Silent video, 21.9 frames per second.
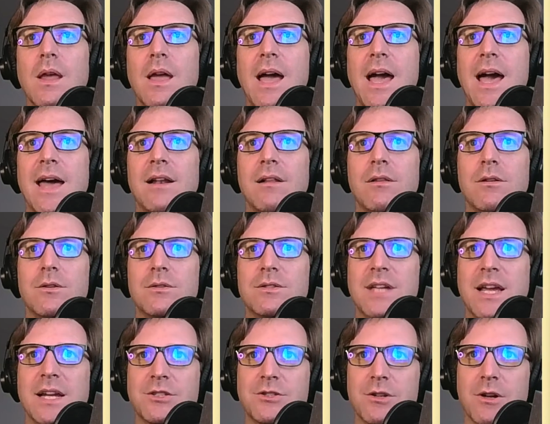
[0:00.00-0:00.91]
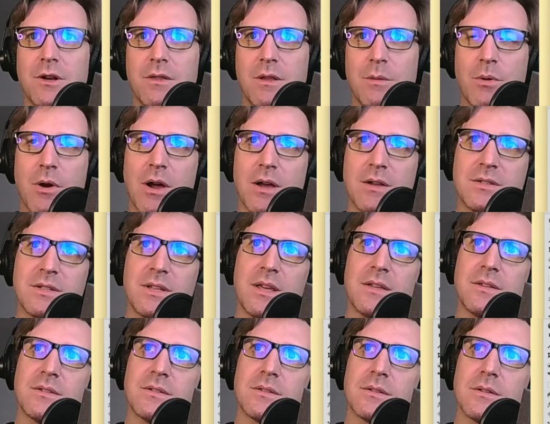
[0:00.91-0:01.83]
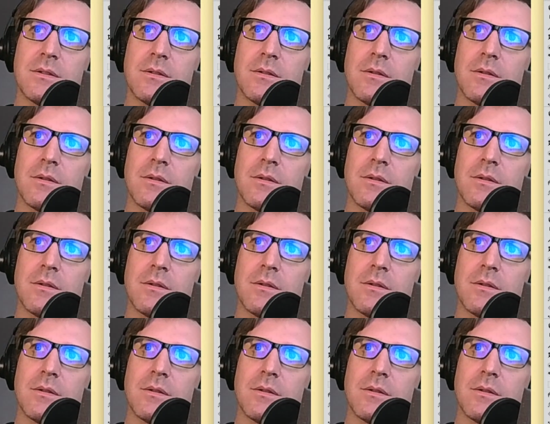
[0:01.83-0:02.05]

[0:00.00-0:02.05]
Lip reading: Add a little texture in the process.